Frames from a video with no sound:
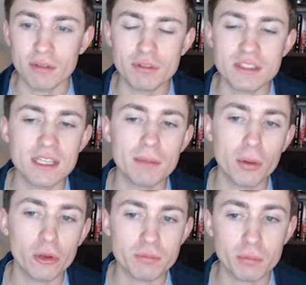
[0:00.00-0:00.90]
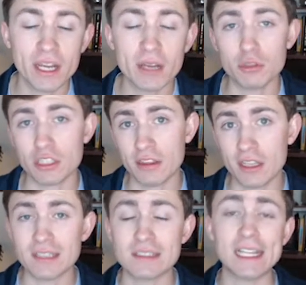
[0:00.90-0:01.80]
If we see a bullish break, which I
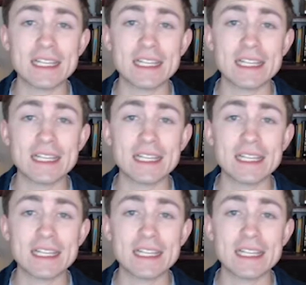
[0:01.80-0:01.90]
think is